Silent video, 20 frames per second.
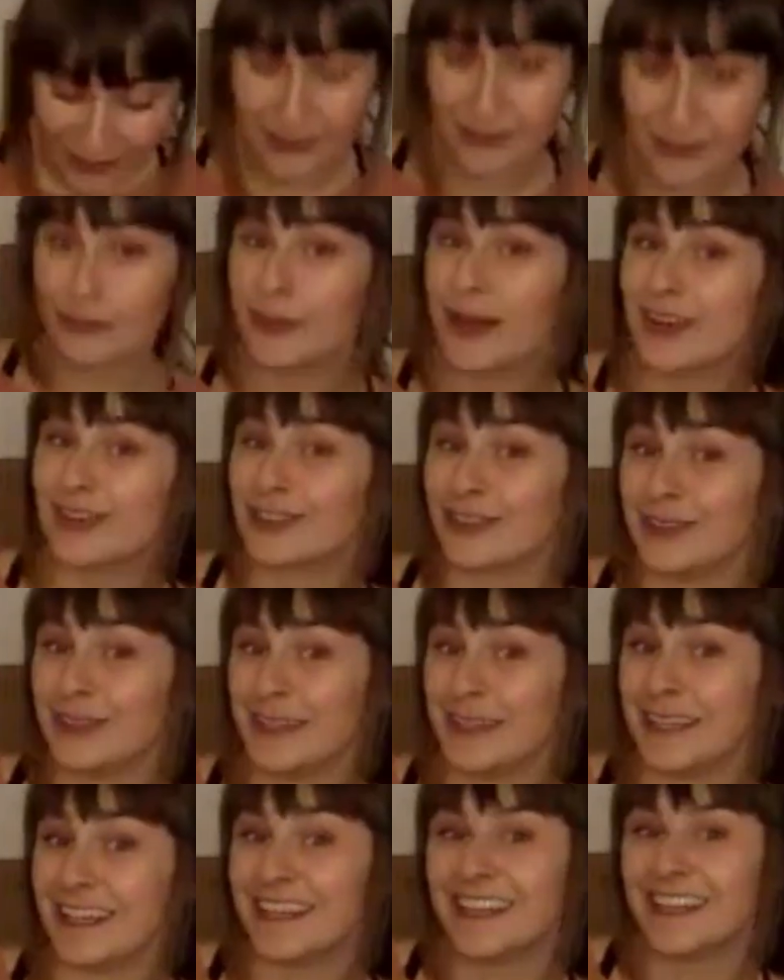
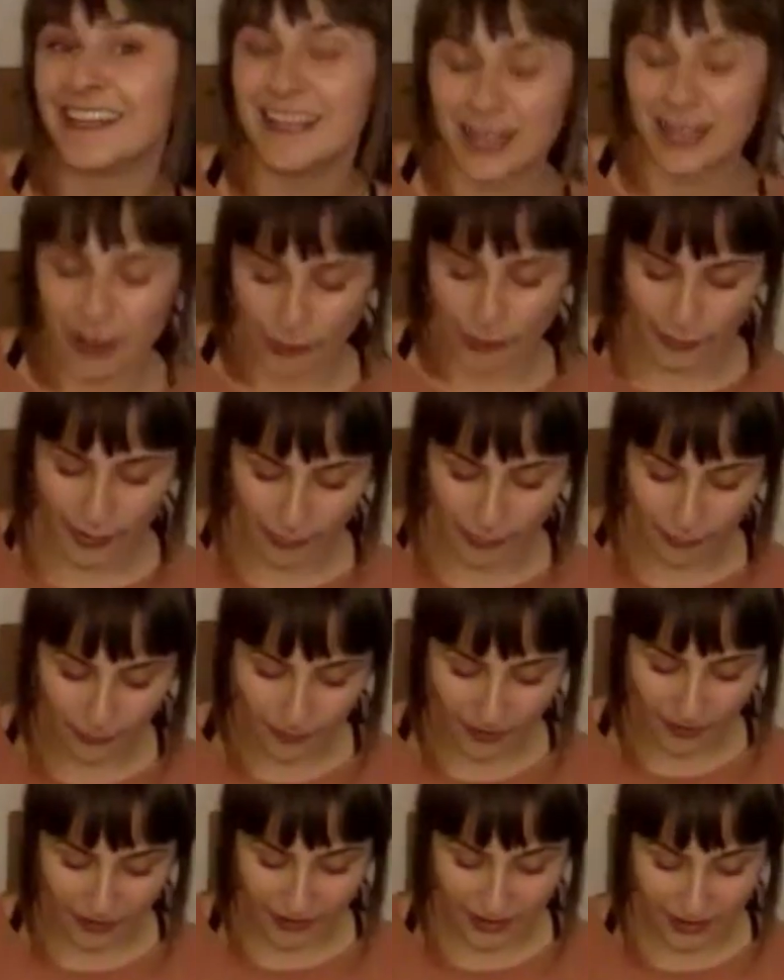especially, it won't
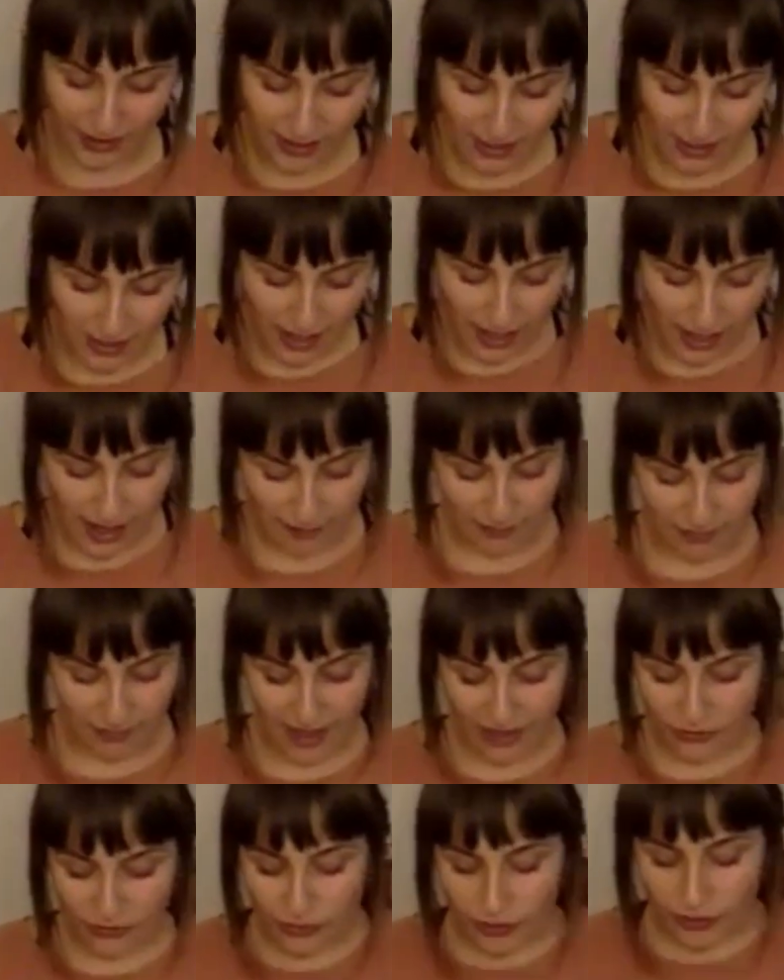work.
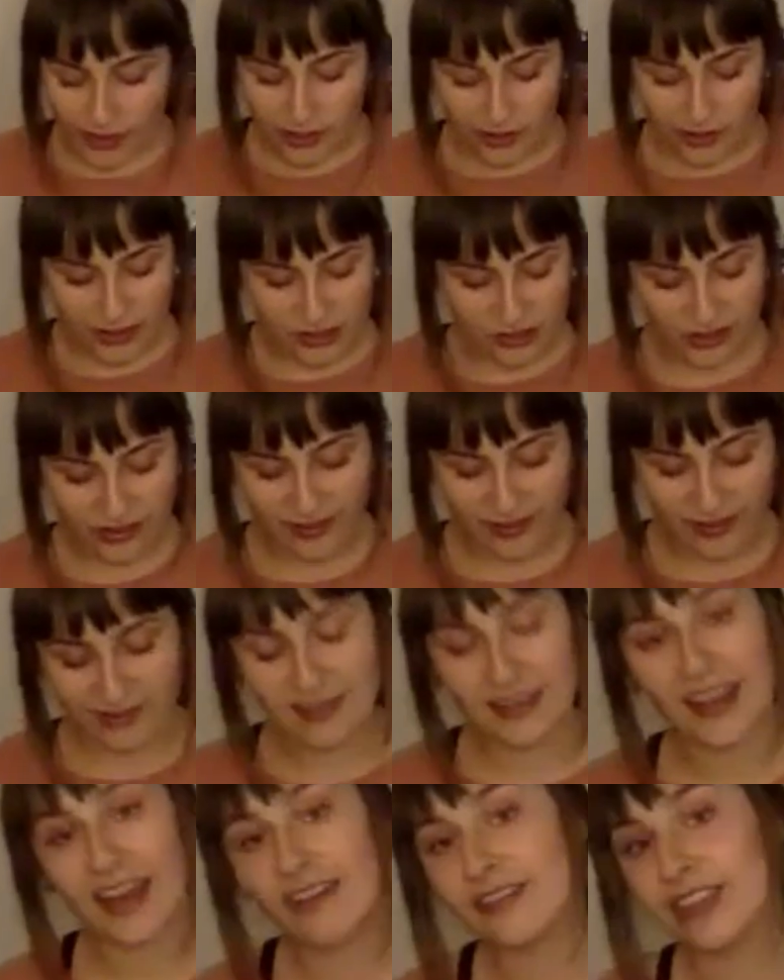That soil, it just
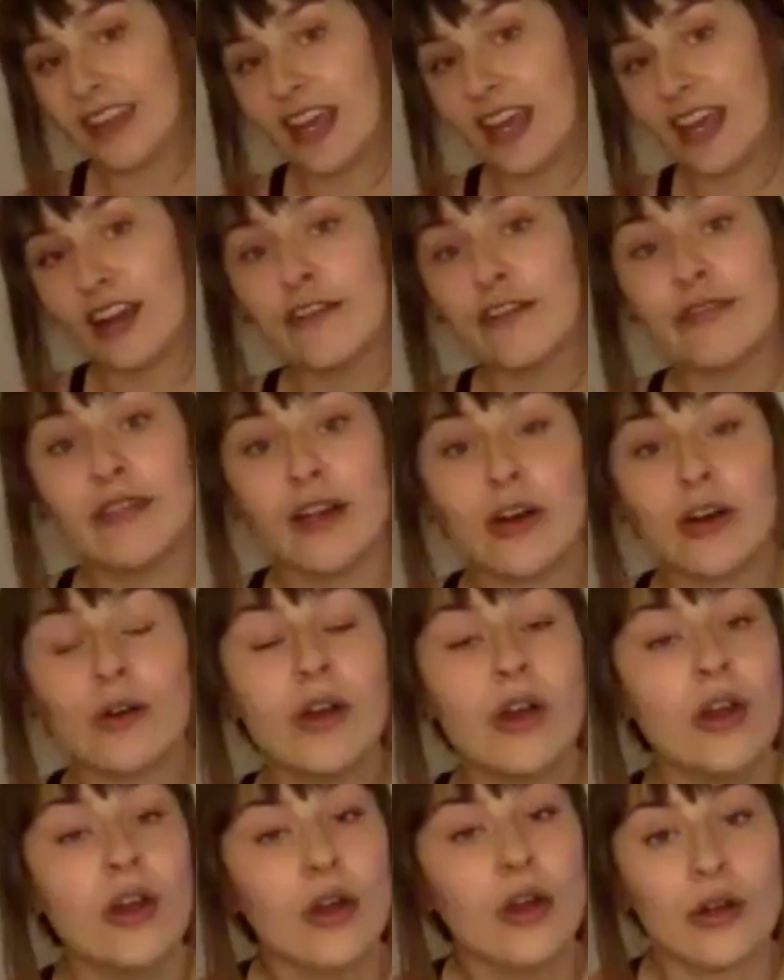doesn't have the airflow
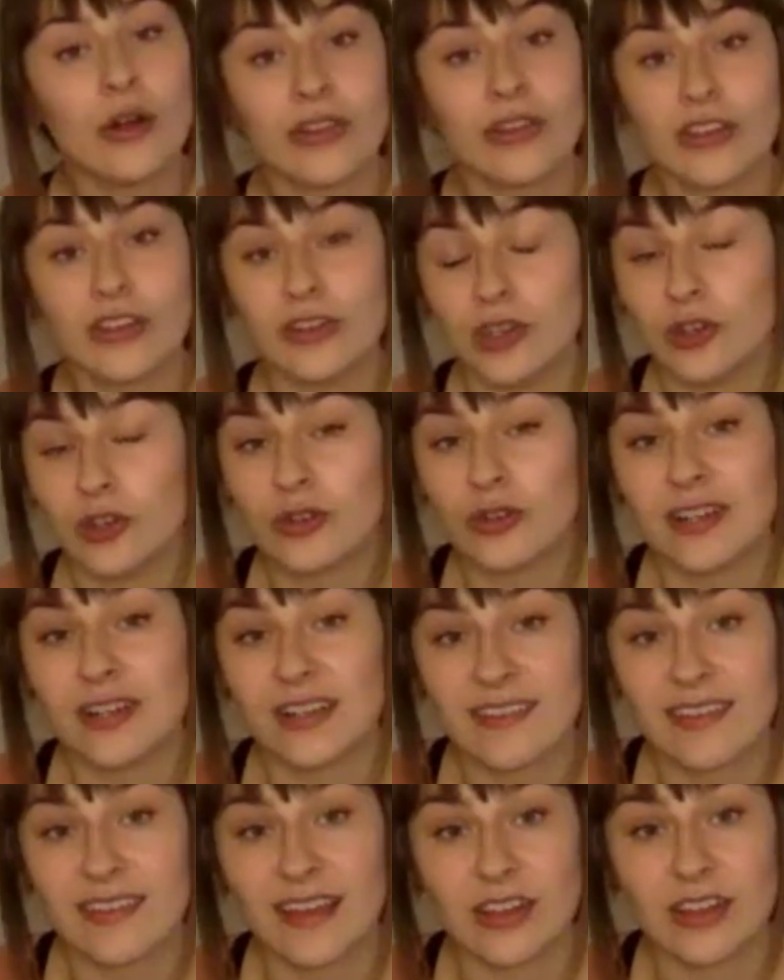or the
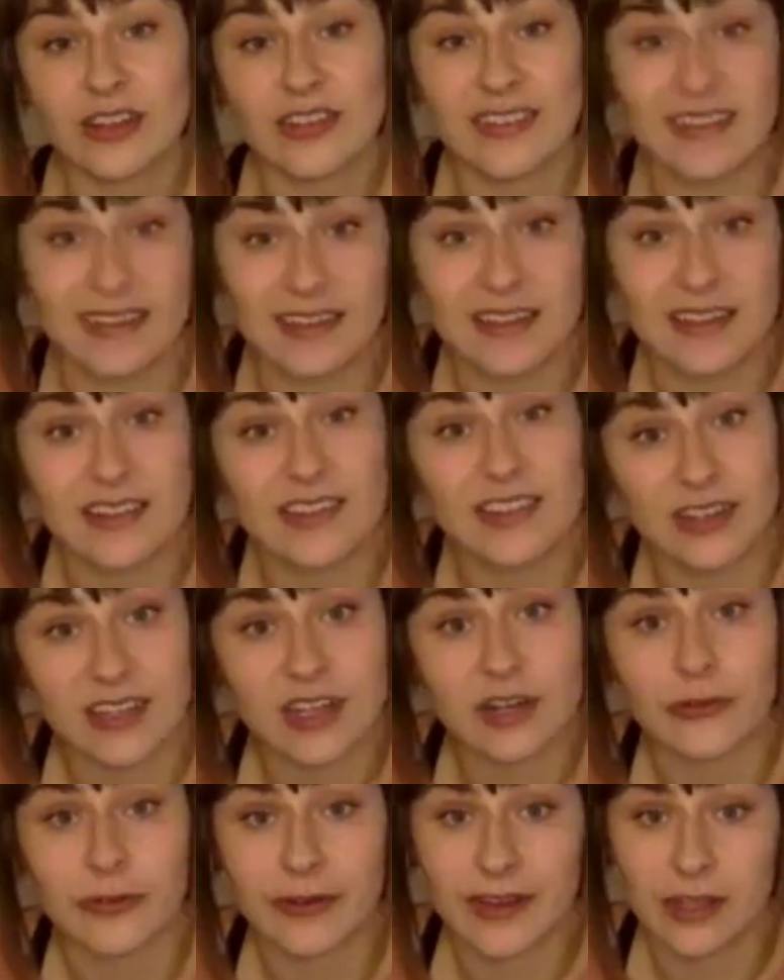nutrients that your seedlings are
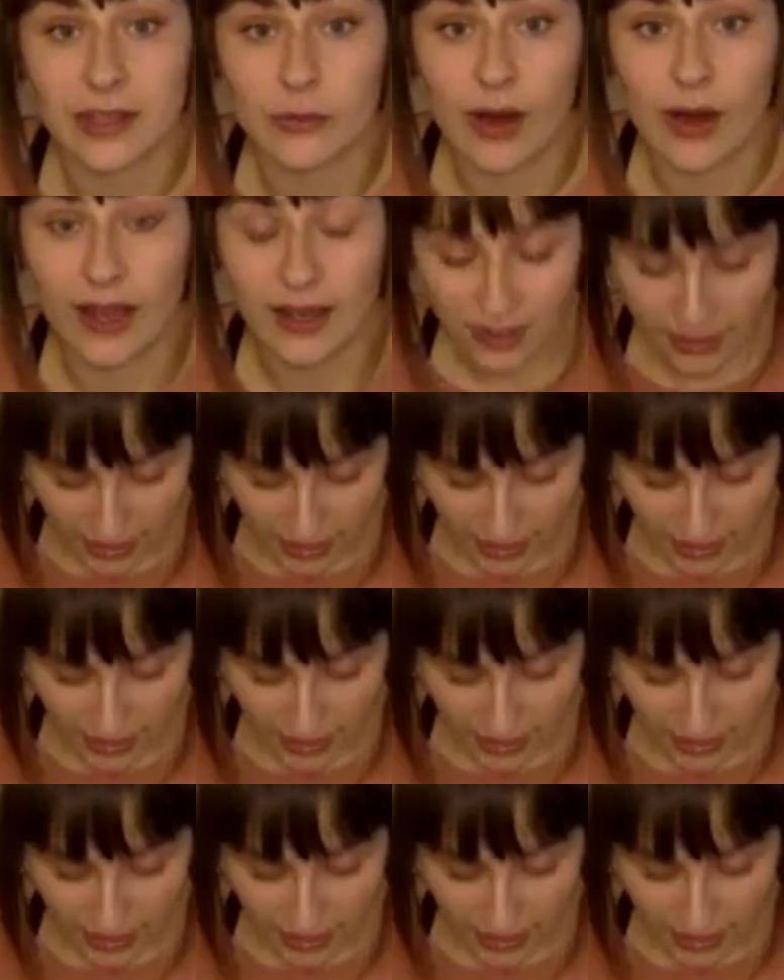gonna really want.